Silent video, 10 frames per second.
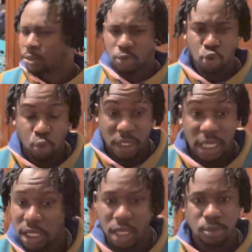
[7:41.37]
Two
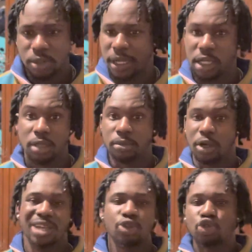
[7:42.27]
incomes, my nigga, bro.
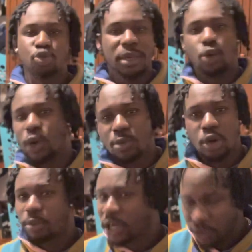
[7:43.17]
And you two make way
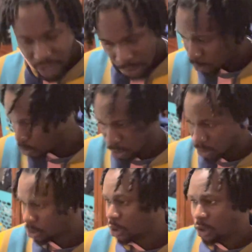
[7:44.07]
more bread than rappers, bro.
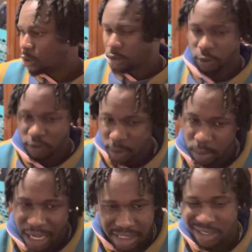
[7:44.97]
You feel me?
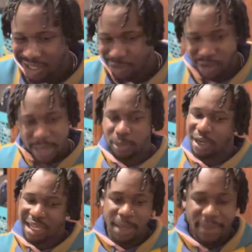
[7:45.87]
But I just love rapping.
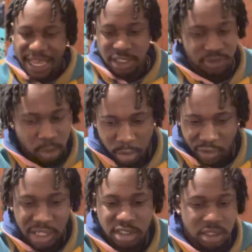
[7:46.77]
I got passion for it. But
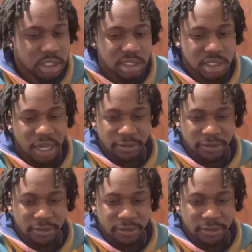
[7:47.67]
Rella G, she's tough.